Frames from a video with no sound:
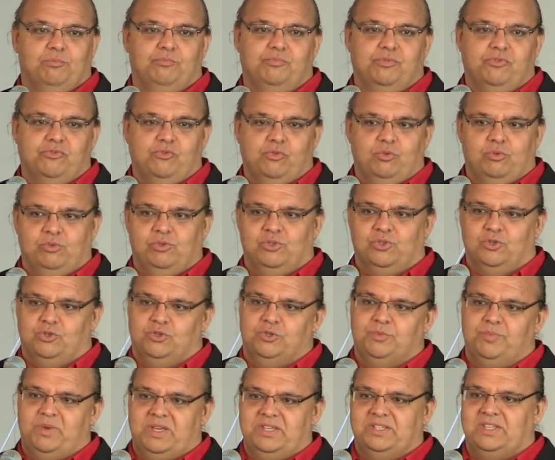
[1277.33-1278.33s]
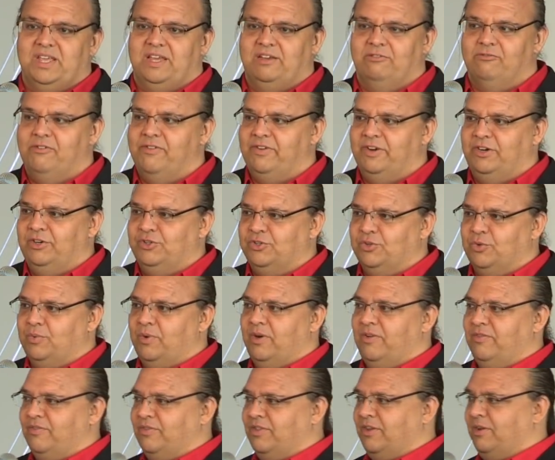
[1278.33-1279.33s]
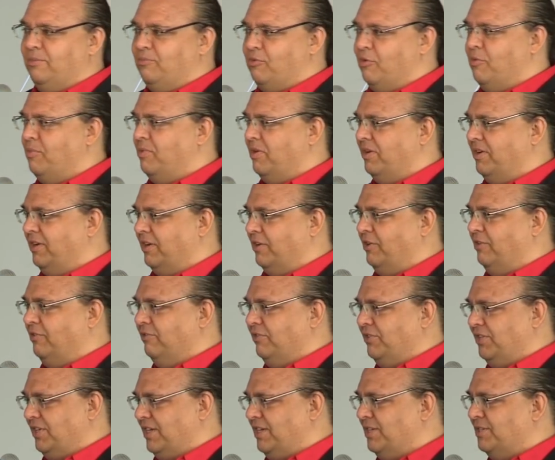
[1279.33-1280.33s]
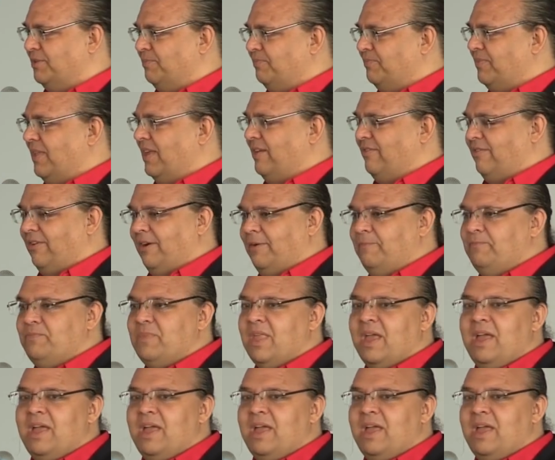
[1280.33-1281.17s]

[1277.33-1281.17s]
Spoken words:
balloons or space elevators or whatever the appropriate technology is, right?